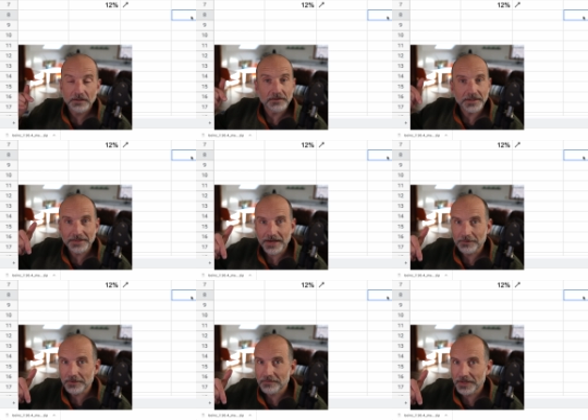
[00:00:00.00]
say, a
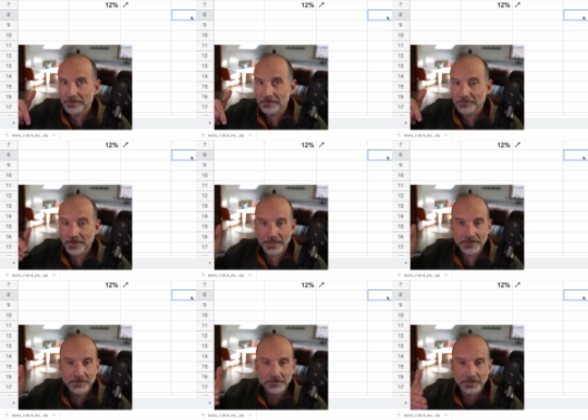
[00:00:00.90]
downward facing
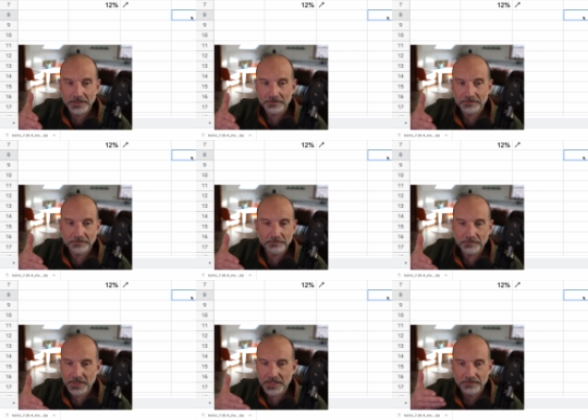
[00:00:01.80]
triangle if
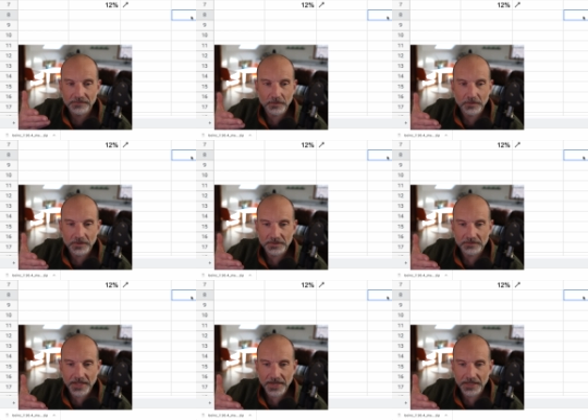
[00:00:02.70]
B4
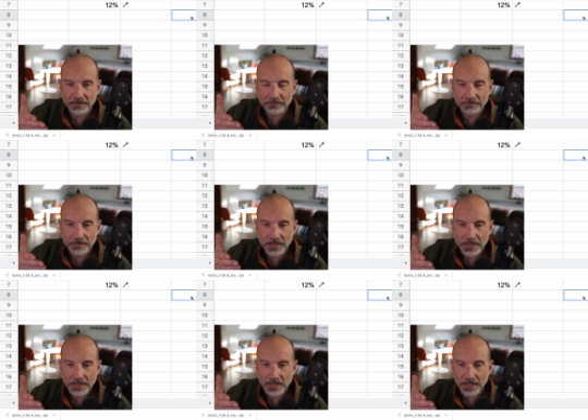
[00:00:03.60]
is negative,
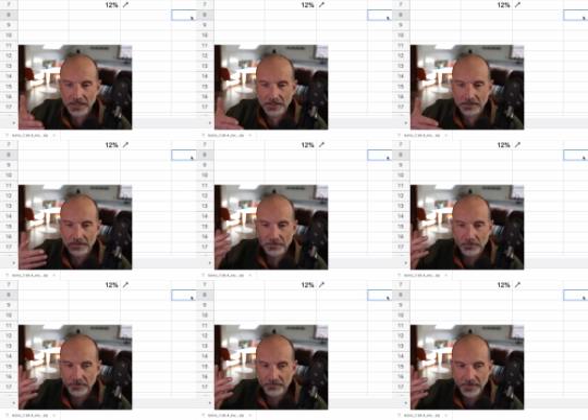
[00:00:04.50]
and an
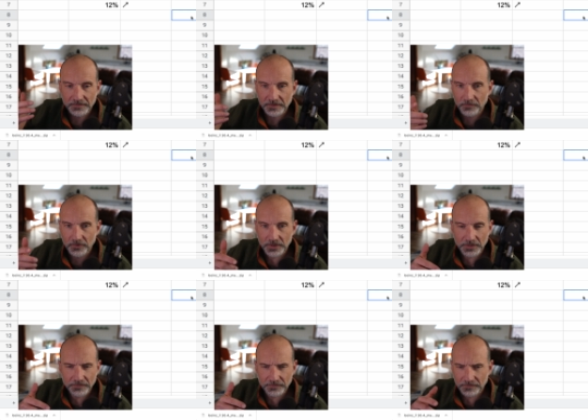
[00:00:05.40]
upward facing one
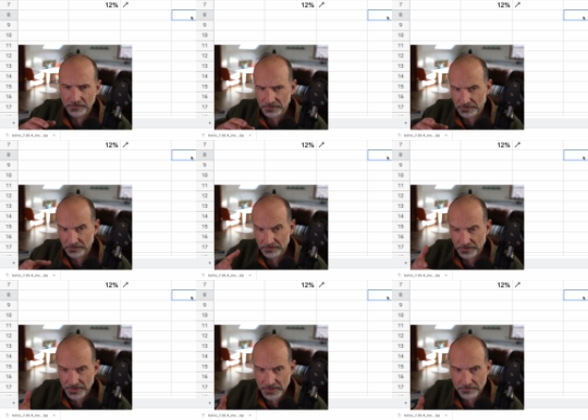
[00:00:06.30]
if this looks
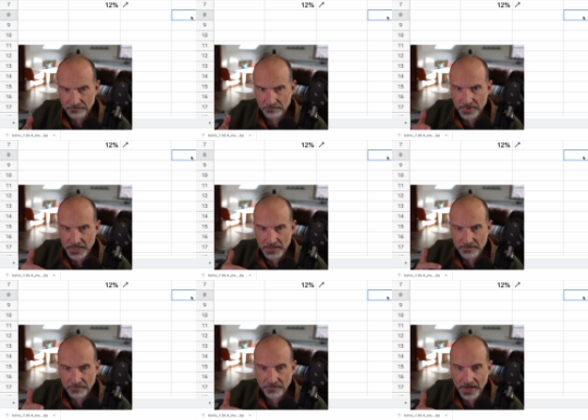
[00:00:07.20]
like
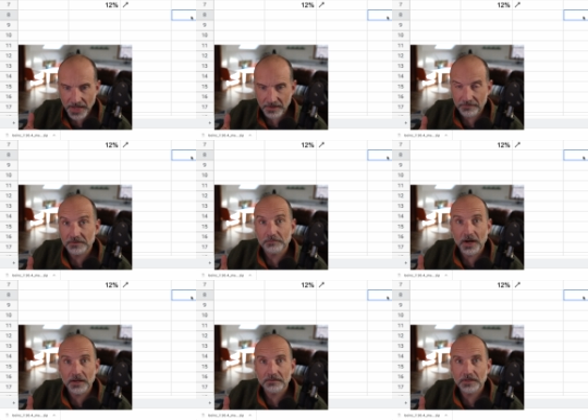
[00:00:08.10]
B5 is
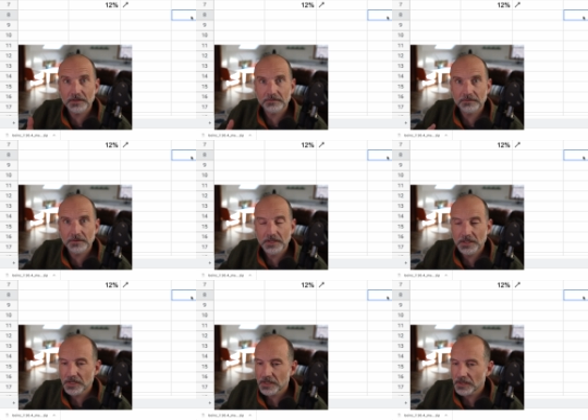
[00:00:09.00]
positive.
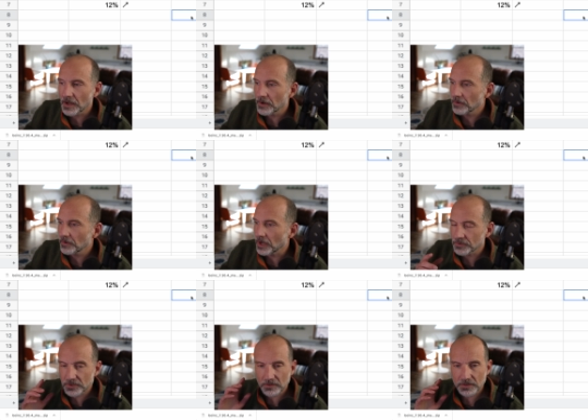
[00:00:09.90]
Uh, I'll
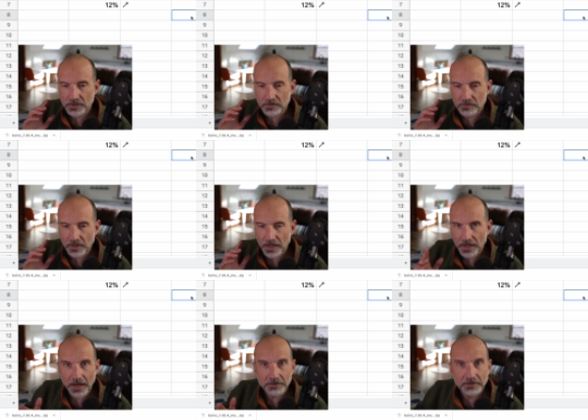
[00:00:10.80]
show you
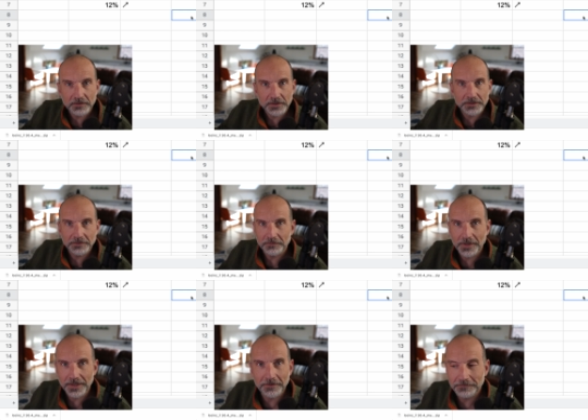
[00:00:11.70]
how to do it
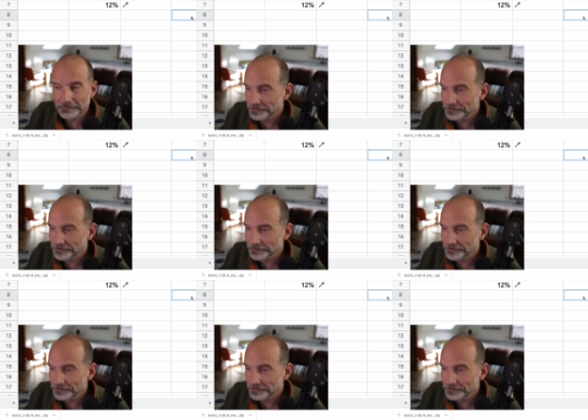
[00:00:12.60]
right now.